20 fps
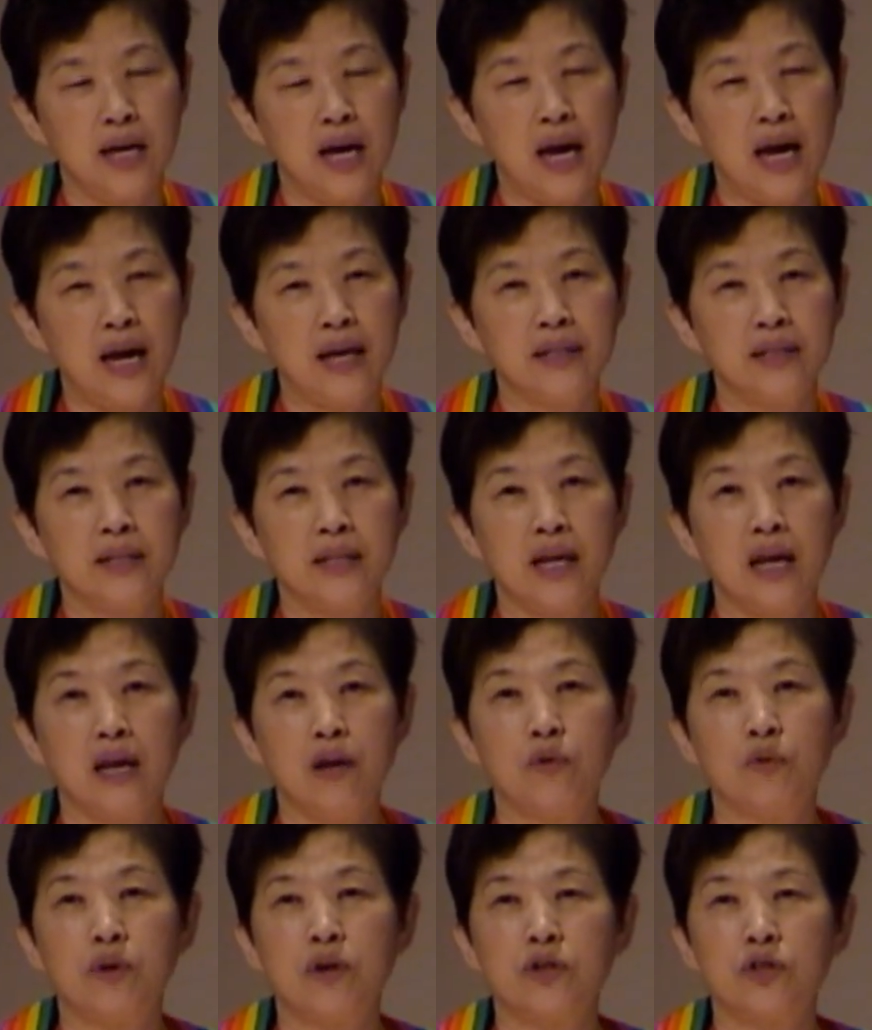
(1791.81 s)
And they
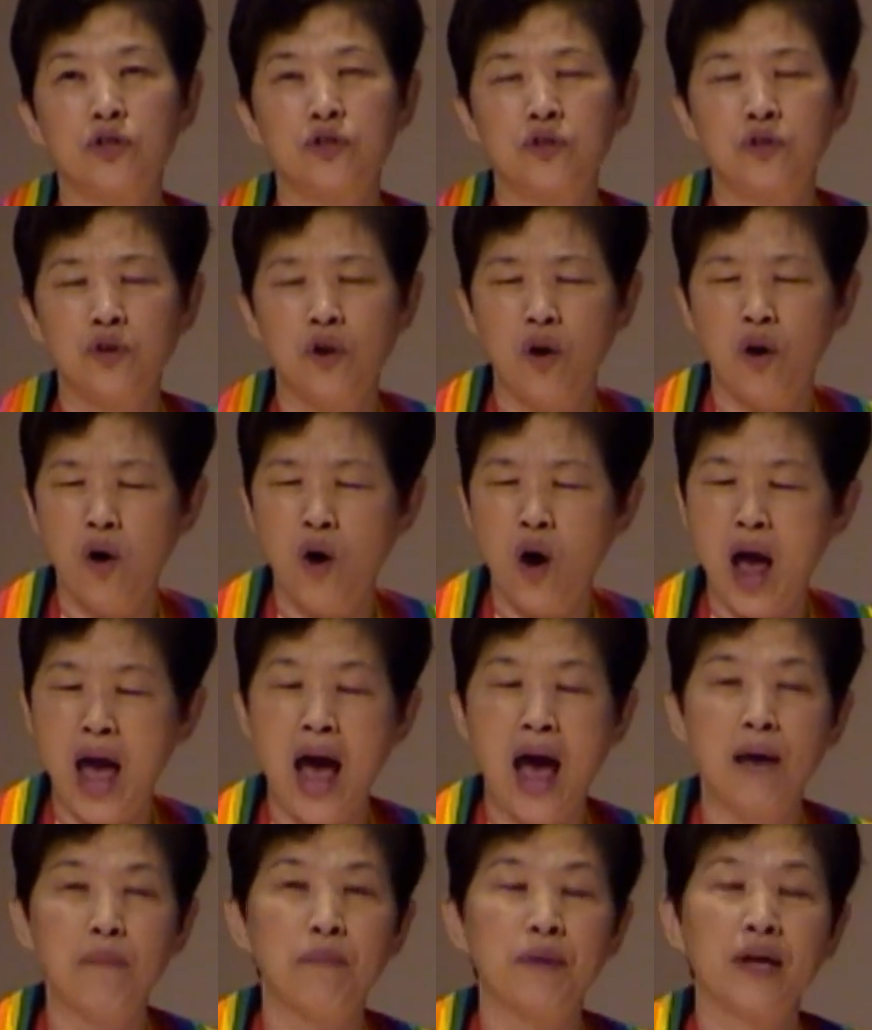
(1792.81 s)
were so
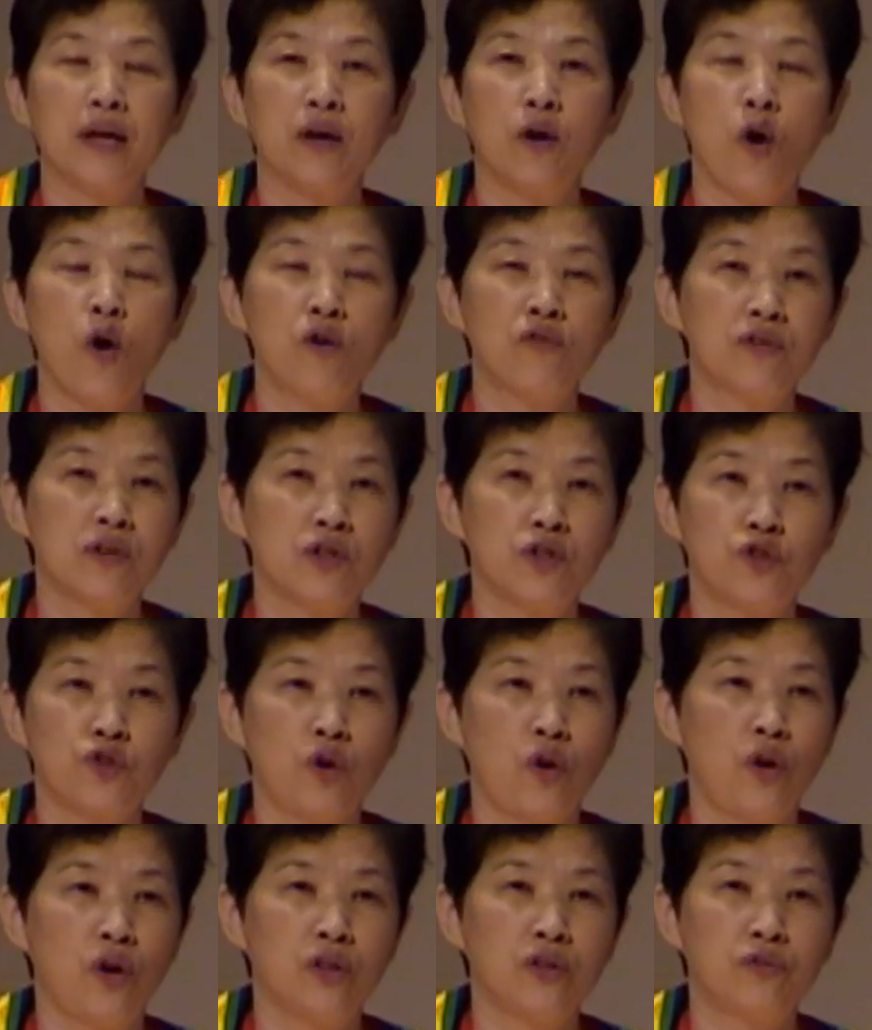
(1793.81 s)
happy,
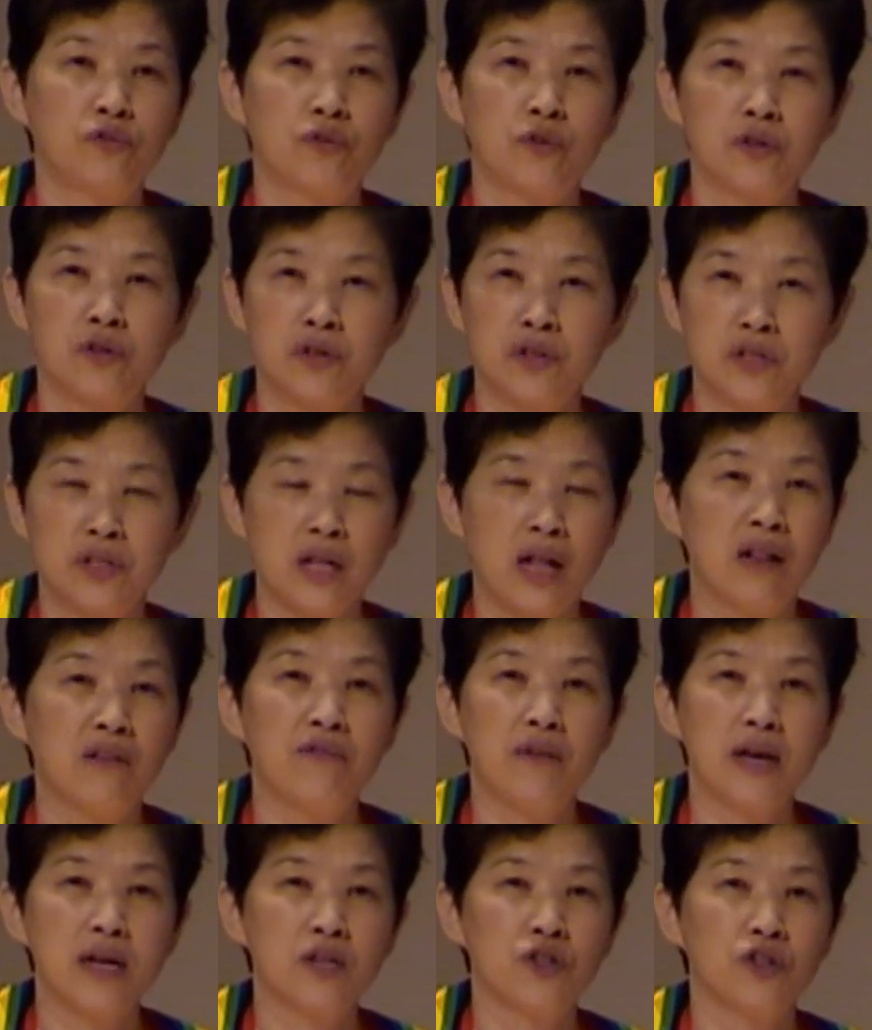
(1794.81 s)
overjoyed for the
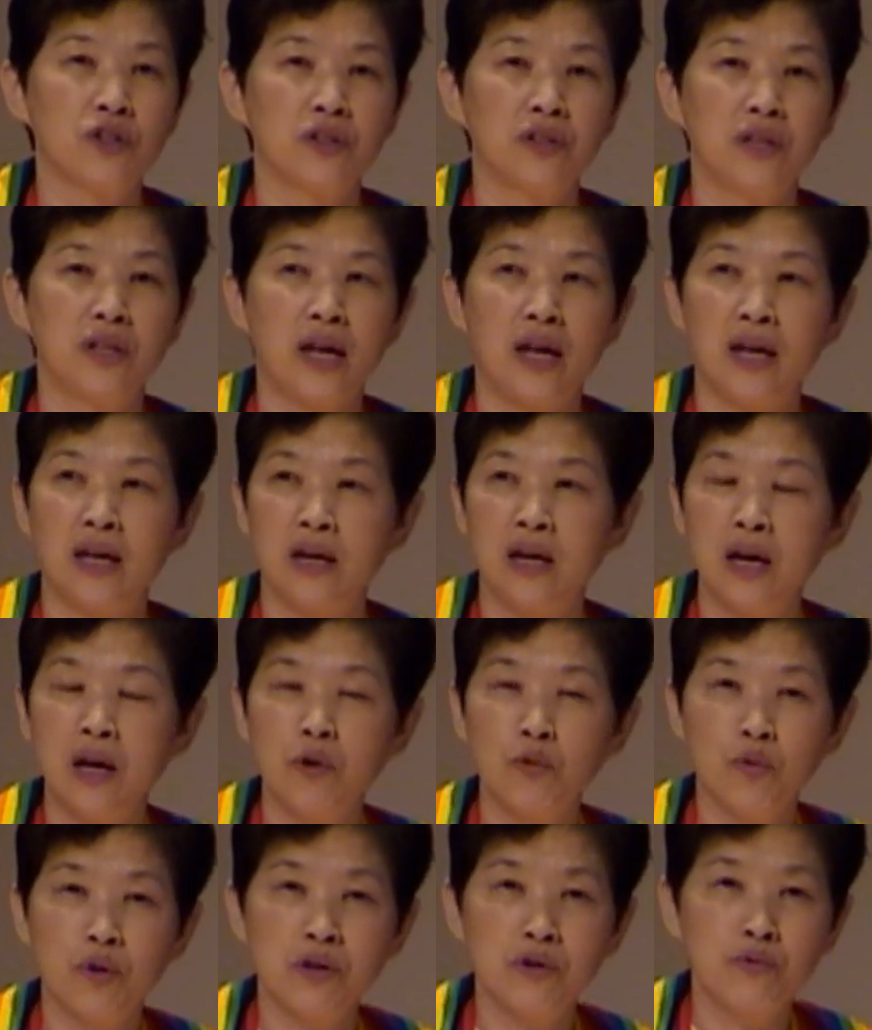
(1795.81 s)
salvation they
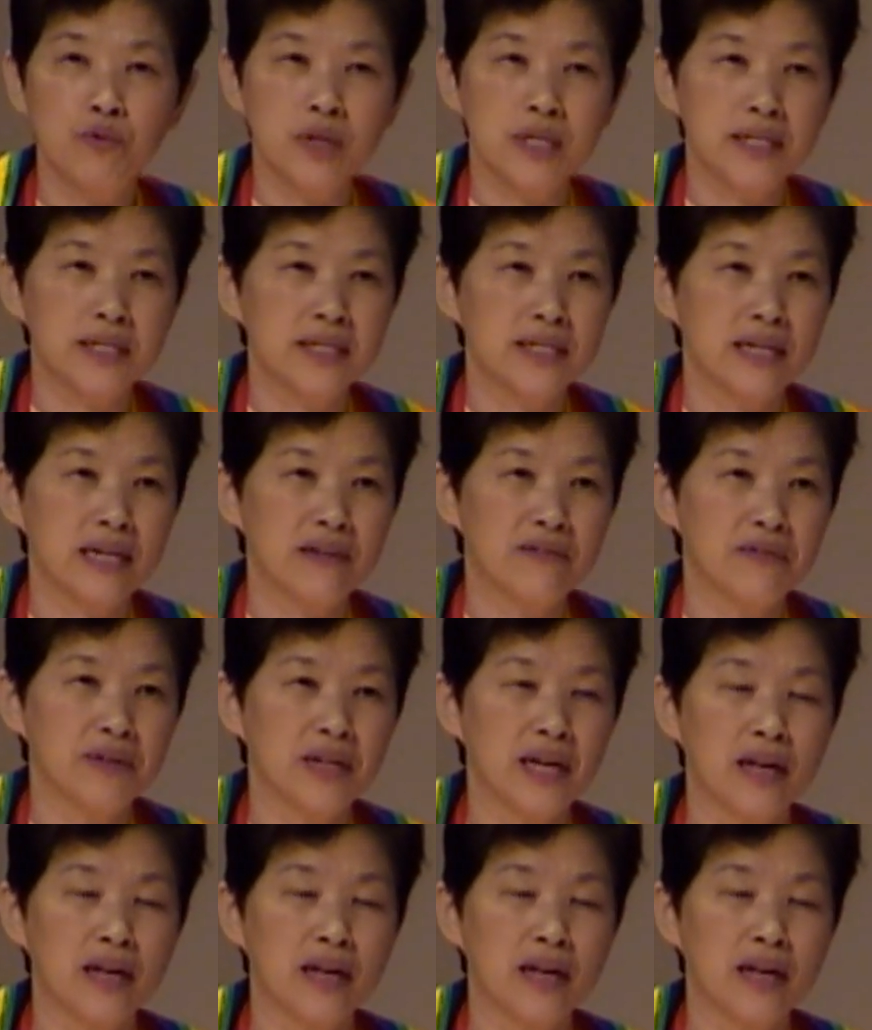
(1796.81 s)
were receiving.